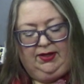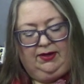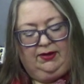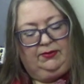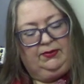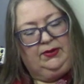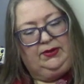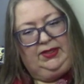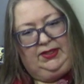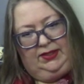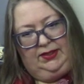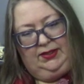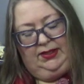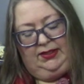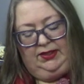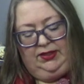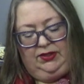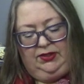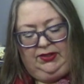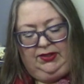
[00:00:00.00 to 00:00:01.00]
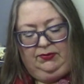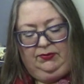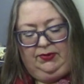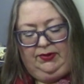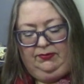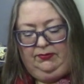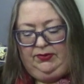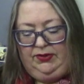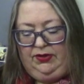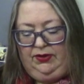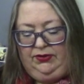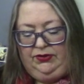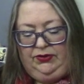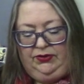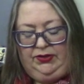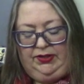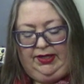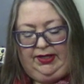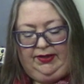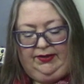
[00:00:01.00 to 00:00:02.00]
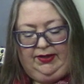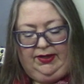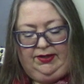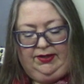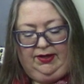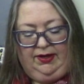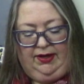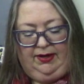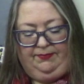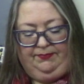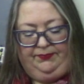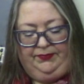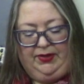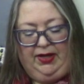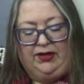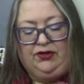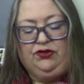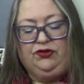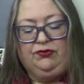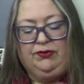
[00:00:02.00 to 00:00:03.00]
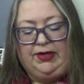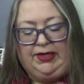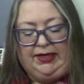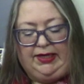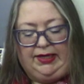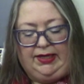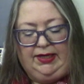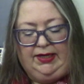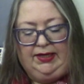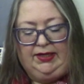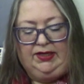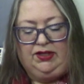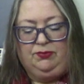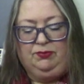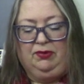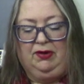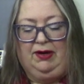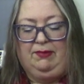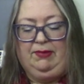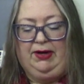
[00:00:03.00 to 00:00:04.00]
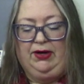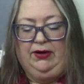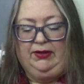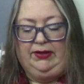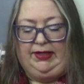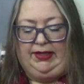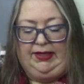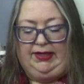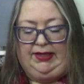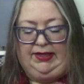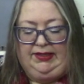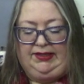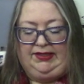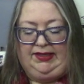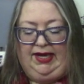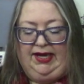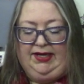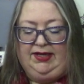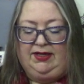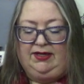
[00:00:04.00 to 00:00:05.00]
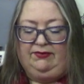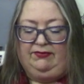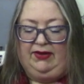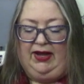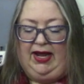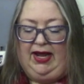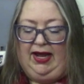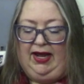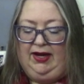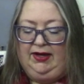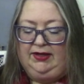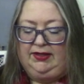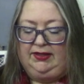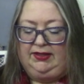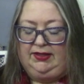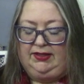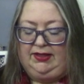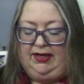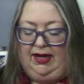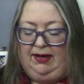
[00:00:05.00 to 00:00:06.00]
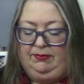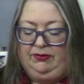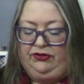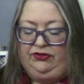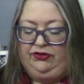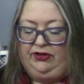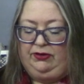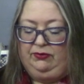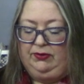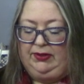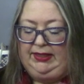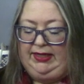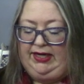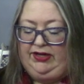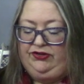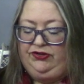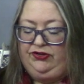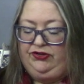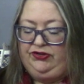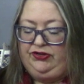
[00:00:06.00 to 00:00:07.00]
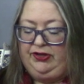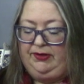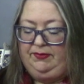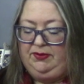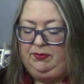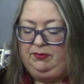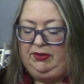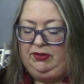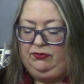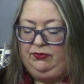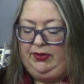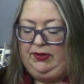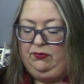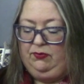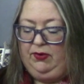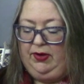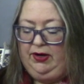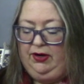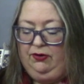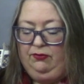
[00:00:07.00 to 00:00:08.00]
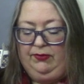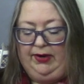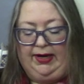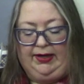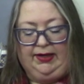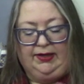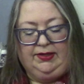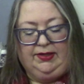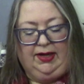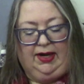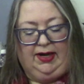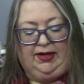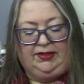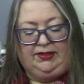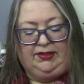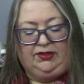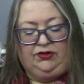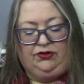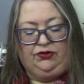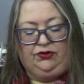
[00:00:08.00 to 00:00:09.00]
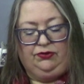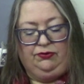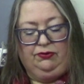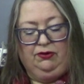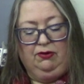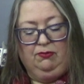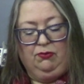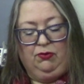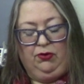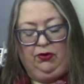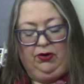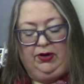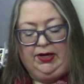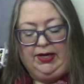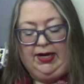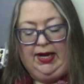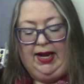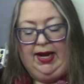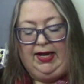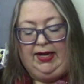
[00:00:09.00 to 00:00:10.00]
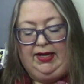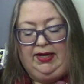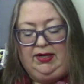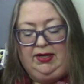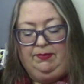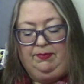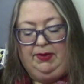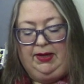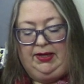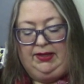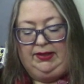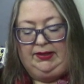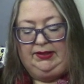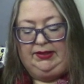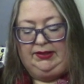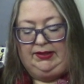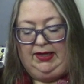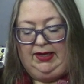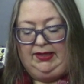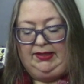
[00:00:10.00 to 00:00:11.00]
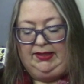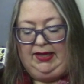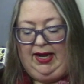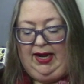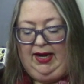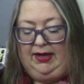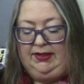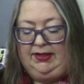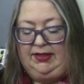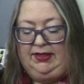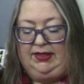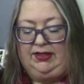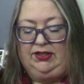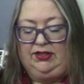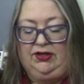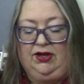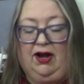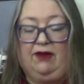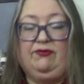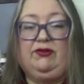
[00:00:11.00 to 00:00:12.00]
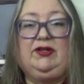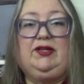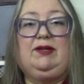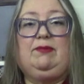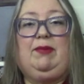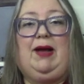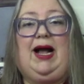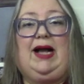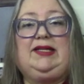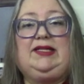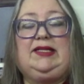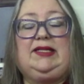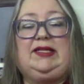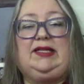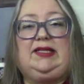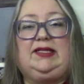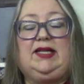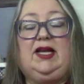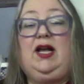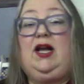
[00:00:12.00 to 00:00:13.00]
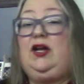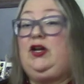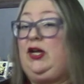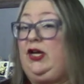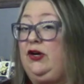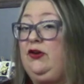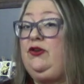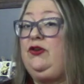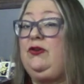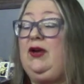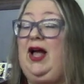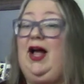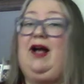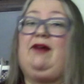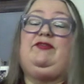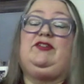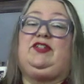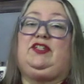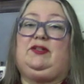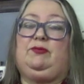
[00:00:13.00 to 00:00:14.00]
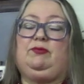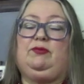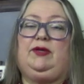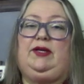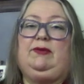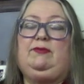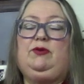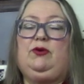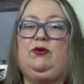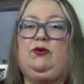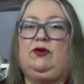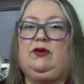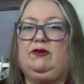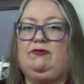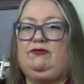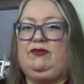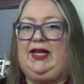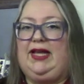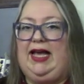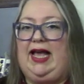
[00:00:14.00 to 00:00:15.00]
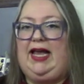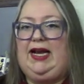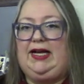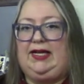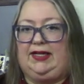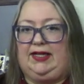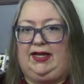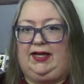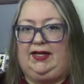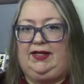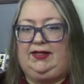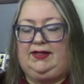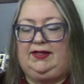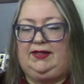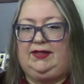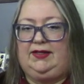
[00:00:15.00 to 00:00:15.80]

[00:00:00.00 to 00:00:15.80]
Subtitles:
Well, let's look at what was also said at that time. A treaty is primarily an executive act establishing relationships between what are recognized as two or more independent states acting in sovereign capacities. Here you have the Supreme Court of Canada